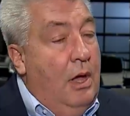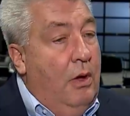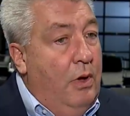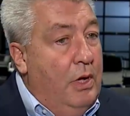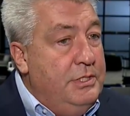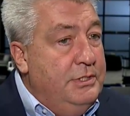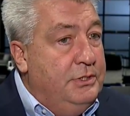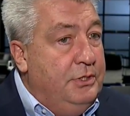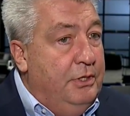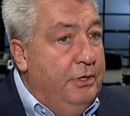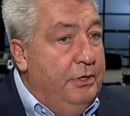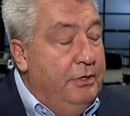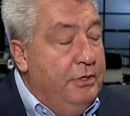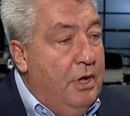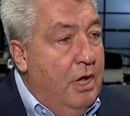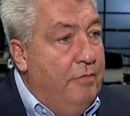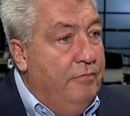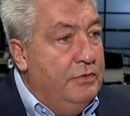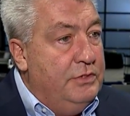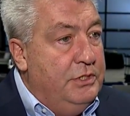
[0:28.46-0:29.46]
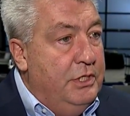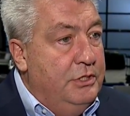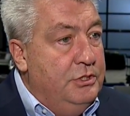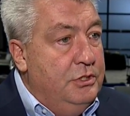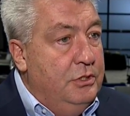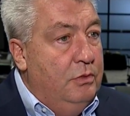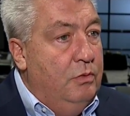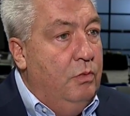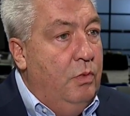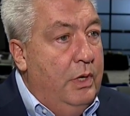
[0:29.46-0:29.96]
Well, I started a
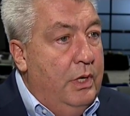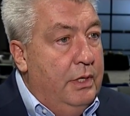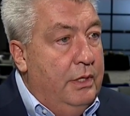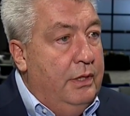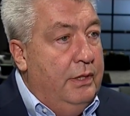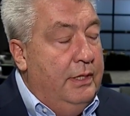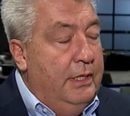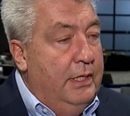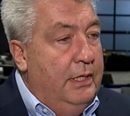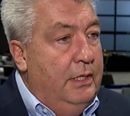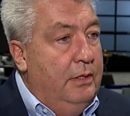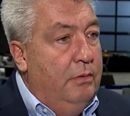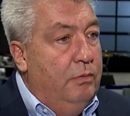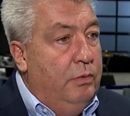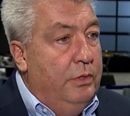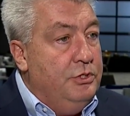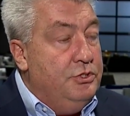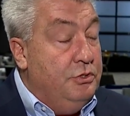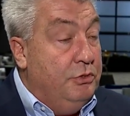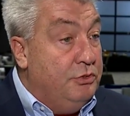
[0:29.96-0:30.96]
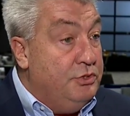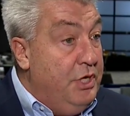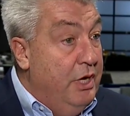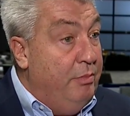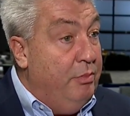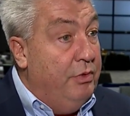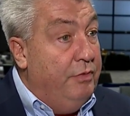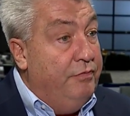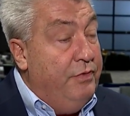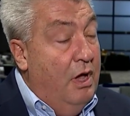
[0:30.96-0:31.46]
conversation with the Regional
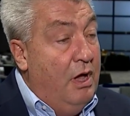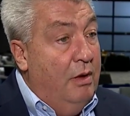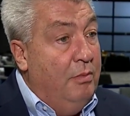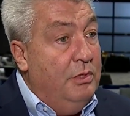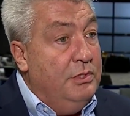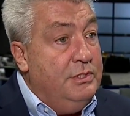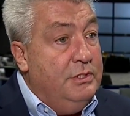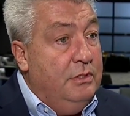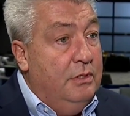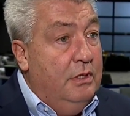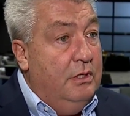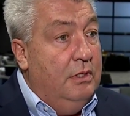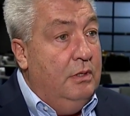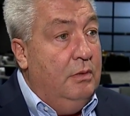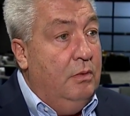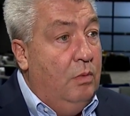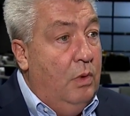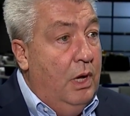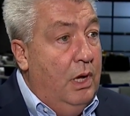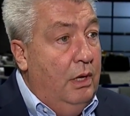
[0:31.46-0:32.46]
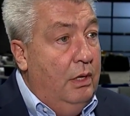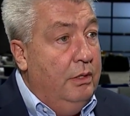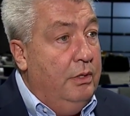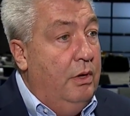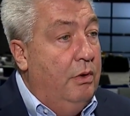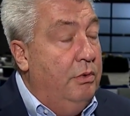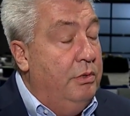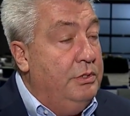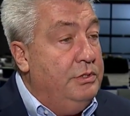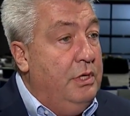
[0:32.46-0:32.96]
Chamber of Commerce uh, a while
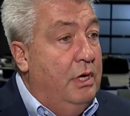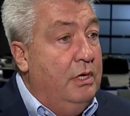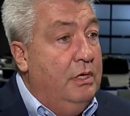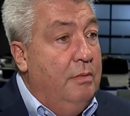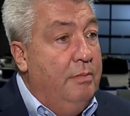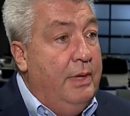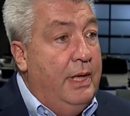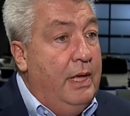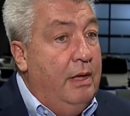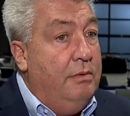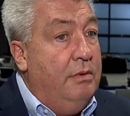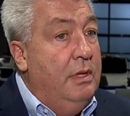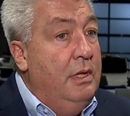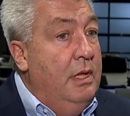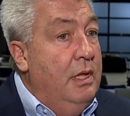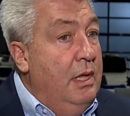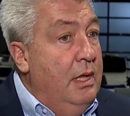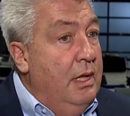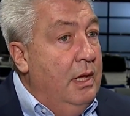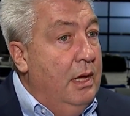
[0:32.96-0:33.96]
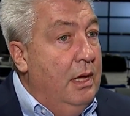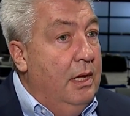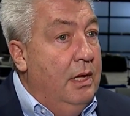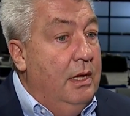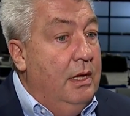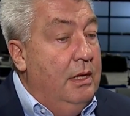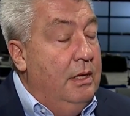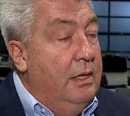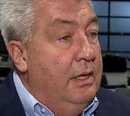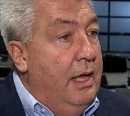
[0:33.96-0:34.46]
ago to talk about
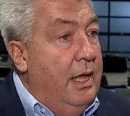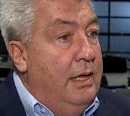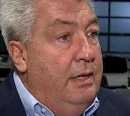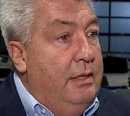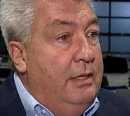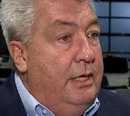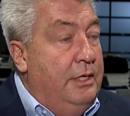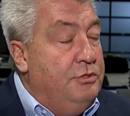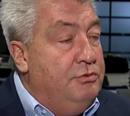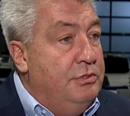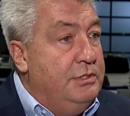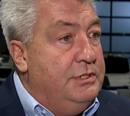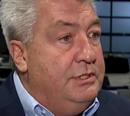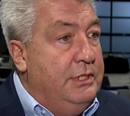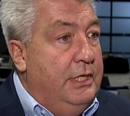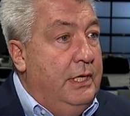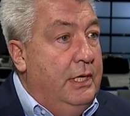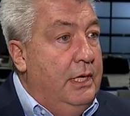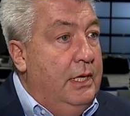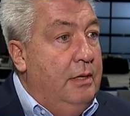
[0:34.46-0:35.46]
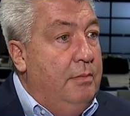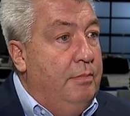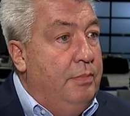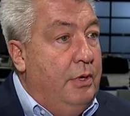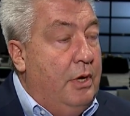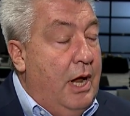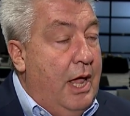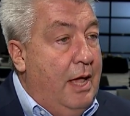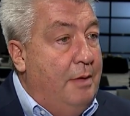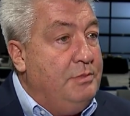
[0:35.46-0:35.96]
uh, interests in
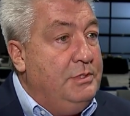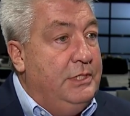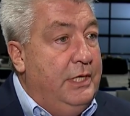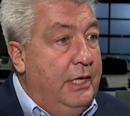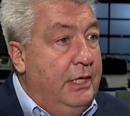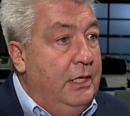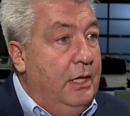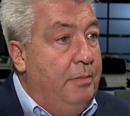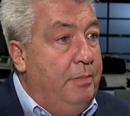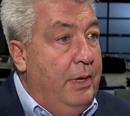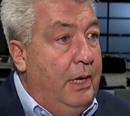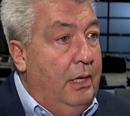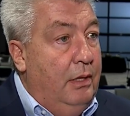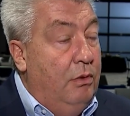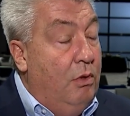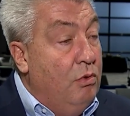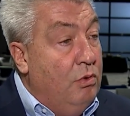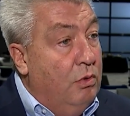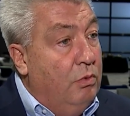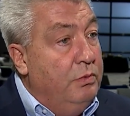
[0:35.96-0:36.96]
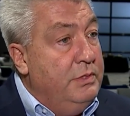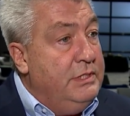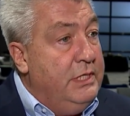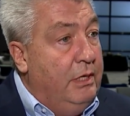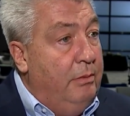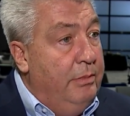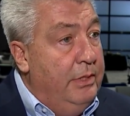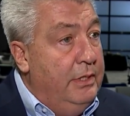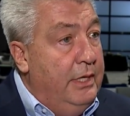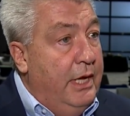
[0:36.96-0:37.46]
perhaps setting up a local
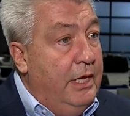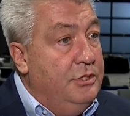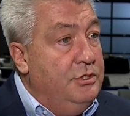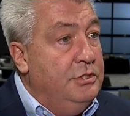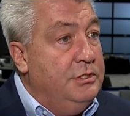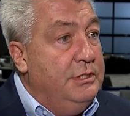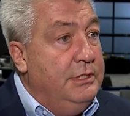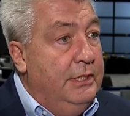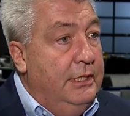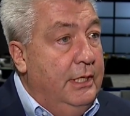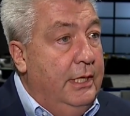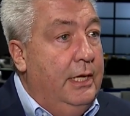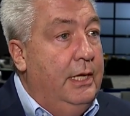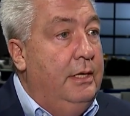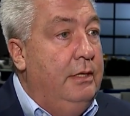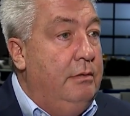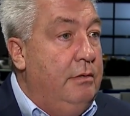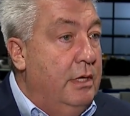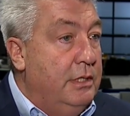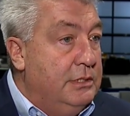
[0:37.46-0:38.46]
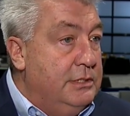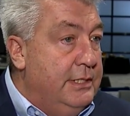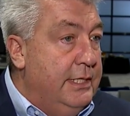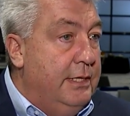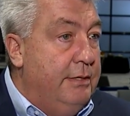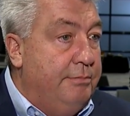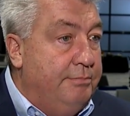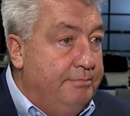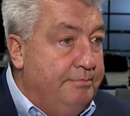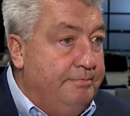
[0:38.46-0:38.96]
resettlement agency in Youngstown.